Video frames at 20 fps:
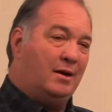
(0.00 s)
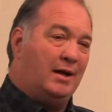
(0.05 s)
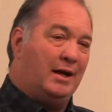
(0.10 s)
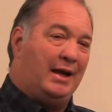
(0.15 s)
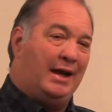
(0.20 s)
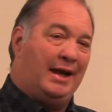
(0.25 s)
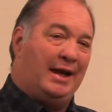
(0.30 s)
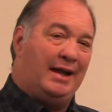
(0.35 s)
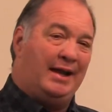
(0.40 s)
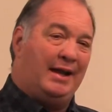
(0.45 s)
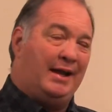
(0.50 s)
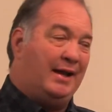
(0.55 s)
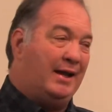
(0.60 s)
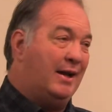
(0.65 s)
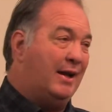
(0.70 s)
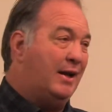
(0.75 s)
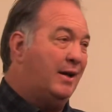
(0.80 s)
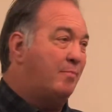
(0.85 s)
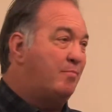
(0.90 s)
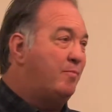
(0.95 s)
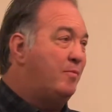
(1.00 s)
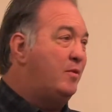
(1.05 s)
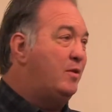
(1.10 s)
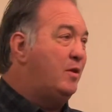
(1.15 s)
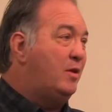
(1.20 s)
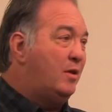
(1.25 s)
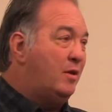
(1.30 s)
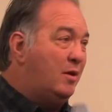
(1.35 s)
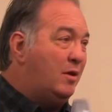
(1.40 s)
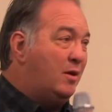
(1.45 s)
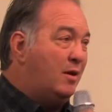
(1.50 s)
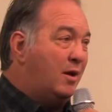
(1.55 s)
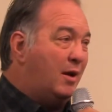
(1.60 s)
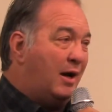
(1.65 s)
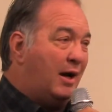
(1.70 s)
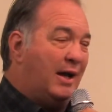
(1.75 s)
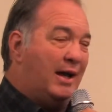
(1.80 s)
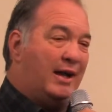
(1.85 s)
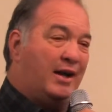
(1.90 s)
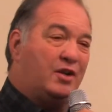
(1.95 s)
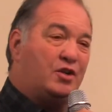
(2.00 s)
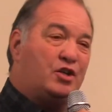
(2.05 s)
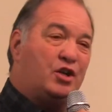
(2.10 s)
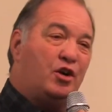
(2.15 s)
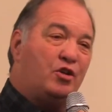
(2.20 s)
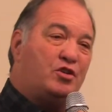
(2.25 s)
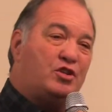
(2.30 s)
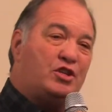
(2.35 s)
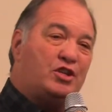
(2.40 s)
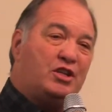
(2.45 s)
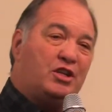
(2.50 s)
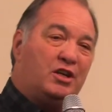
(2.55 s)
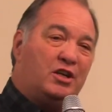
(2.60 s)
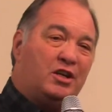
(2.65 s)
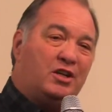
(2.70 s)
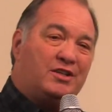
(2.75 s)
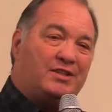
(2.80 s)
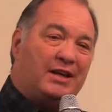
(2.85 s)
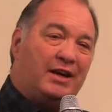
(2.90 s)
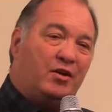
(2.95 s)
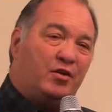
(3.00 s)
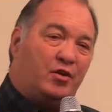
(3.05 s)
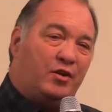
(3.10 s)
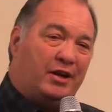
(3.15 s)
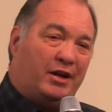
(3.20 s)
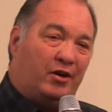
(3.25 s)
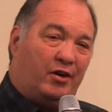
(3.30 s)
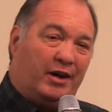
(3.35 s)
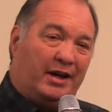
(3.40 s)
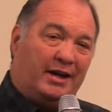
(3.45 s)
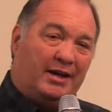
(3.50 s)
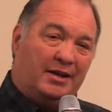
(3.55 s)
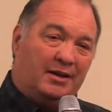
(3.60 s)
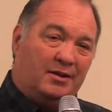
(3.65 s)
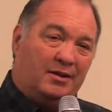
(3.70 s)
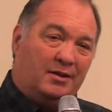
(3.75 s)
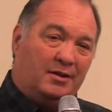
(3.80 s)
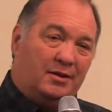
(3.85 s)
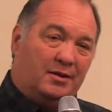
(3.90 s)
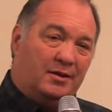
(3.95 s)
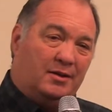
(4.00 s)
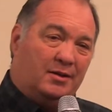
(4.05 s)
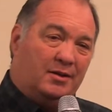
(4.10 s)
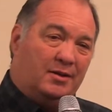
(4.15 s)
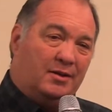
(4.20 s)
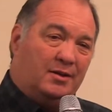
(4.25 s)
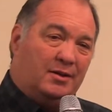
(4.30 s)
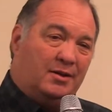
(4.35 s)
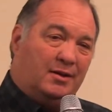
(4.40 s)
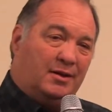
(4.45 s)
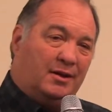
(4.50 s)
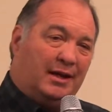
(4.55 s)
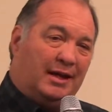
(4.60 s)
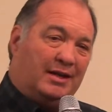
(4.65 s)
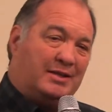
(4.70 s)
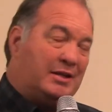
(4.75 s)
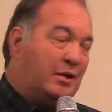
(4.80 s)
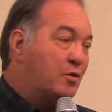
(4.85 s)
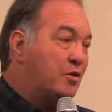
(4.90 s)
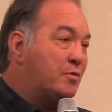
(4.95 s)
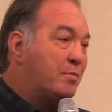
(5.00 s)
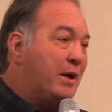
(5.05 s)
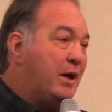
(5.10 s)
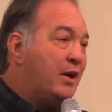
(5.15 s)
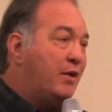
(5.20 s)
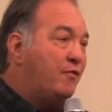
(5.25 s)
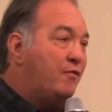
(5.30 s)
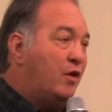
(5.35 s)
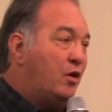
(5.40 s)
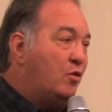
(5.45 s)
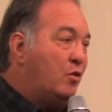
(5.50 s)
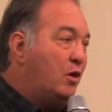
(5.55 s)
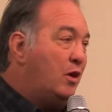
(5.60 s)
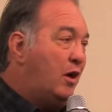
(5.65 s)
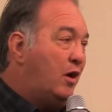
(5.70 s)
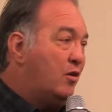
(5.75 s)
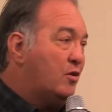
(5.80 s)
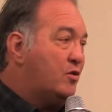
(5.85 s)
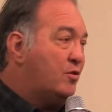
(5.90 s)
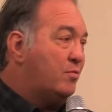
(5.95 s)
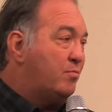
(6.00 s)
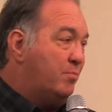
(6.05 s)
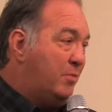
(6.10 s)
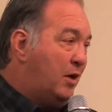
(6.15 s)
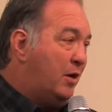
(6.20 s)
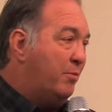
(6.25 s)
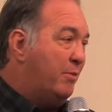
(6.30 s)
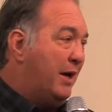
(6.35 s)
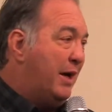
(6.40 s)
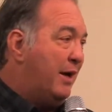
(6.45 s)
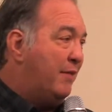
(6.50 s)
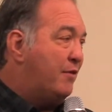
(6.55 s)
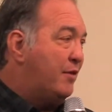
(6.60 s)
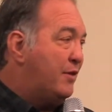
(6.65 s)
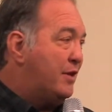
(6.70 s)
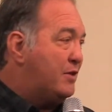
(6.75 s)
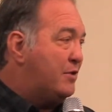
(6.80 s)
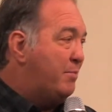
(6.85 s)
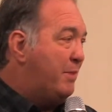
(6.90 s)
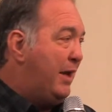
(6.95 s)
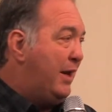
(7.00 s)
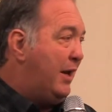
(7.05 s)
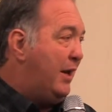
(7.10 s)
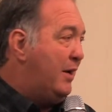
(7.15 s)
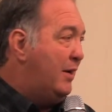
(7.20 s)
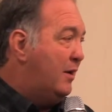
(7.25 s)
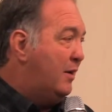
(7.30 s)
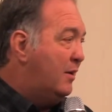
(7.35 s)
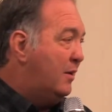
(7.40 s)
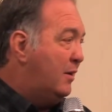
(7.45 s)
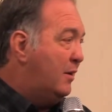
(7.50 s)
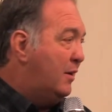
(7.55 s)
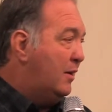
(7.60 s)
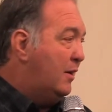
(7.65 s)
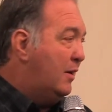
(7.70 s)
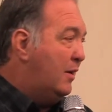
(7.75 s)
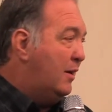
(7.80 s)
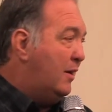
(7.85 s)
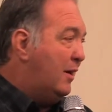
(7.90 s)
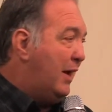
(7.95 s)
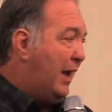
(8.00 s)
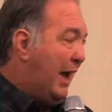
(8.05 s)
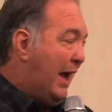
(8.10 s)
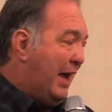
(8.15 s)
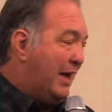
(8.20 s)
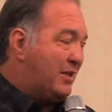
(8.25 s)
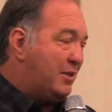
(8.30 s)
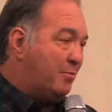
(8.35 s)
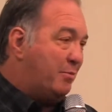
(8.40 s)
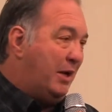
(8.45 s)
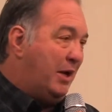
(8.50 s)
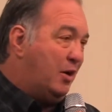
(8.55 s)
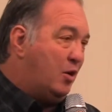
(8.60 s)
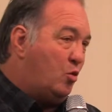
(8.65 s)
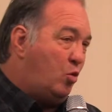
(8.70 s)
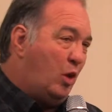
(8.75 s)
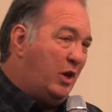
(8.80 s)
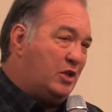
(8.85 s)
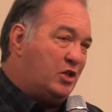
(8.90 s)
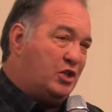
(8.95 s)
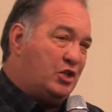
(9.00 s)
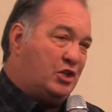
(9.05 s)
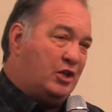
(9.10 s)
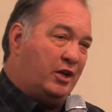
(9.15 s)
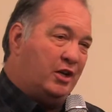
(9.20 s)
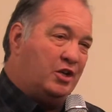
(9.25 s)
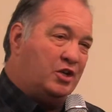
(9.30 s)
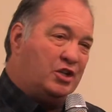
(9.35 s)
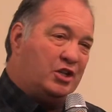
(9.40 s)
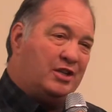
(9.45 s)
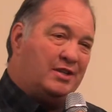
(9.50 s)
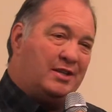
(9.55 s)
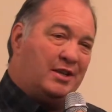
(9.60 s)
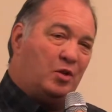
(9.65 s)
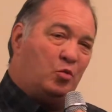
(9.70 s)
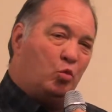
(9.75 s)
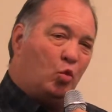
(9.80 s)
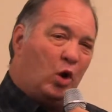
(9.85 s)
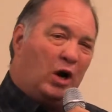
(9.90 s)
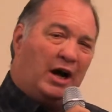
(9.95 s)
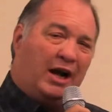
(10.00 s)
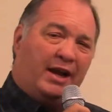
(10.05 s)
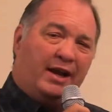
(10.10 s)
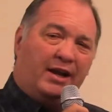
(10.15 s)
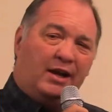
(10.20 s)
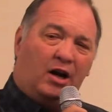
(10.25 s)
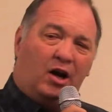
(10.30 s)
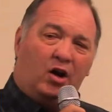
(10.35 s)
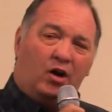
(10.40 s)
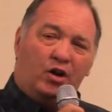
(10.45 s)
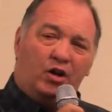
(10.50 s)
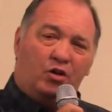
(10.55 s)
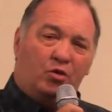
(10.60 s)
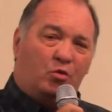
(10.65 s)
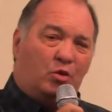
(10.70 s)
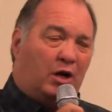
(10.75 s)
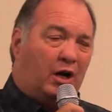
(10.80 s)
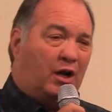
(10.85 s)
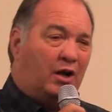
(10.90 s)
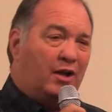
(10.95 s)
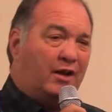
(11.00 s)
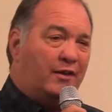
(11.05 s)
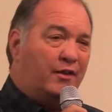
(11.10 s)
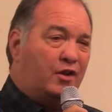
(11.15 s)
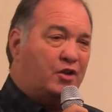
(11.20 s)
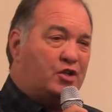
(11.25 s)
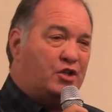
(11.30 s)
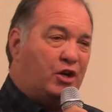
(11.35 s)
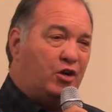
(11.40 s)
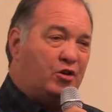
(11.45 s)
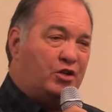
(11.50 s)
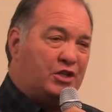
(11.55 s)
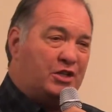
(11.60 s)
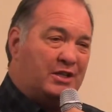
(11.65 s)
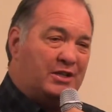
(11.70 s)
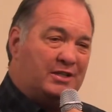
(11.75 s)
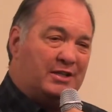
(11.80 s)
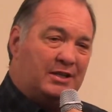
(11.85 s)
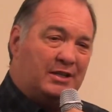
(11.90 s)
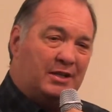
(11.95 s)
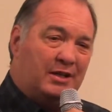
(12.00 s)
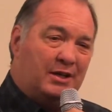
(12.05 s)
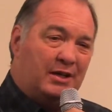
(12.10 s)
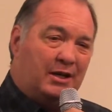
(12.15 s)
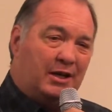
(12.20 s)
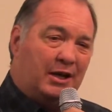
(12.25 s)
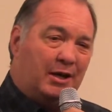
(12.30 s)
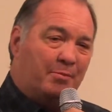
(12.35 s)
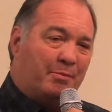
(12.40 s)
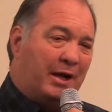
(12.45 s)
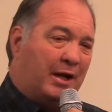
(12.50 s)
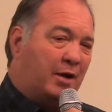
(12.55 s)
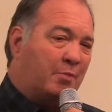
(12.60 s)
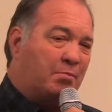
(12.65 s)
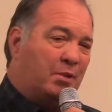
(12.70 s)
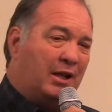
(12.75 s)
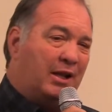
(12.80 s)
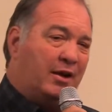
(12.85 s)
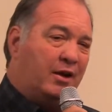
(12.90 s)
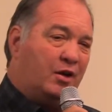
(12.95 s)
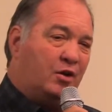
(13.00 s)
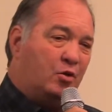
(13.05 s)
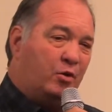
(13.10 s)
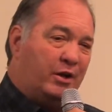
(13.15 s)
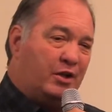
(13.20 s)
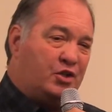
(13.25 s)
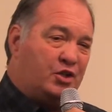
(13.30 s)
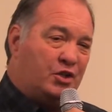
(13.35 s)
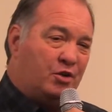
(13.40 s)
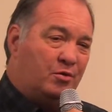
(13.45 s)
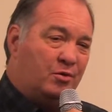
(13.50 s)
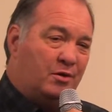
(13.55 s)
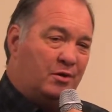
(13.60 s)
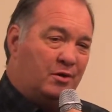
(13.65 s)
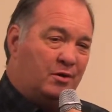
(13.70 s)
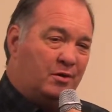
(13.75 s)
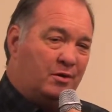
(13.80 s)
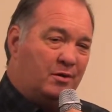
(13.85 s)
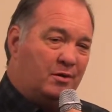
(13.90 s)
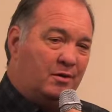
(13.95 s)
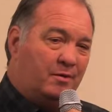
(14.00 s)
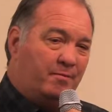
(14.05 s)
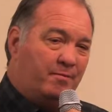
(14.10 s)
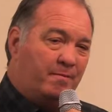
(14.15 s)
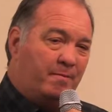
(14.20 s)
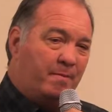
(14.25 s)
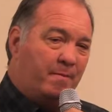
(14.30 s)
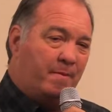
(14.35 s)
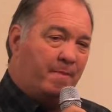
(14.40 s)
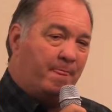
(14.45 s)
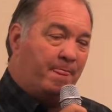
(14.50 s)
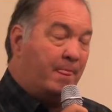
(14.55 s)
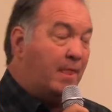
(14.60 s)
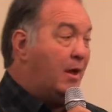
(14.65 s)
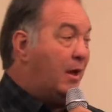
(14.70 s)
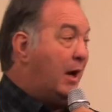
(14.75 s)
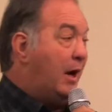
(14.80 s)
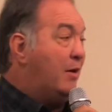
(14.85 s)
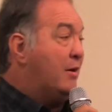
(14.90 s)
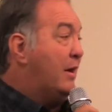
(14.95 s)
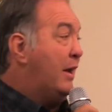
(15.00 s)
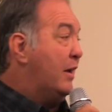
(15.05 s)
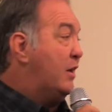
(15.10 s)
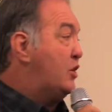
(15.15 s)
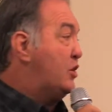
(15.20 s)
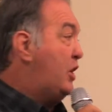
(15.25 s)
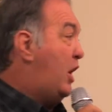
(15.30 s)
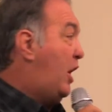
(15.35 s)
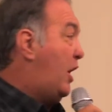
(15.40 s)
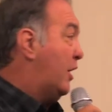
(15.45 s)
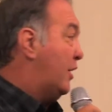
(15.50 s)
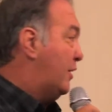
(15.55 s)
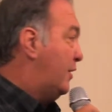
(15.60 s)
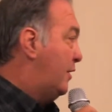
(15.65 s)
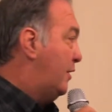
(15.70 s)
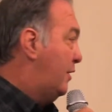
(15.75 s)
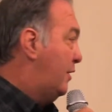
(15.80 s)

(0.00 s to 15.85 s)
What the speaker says: I had a church secretary, as I was making phone calls on behalf of this meeting, ask me a question. She said, "Why are you calling the churches about a political issue?" I was like shocked.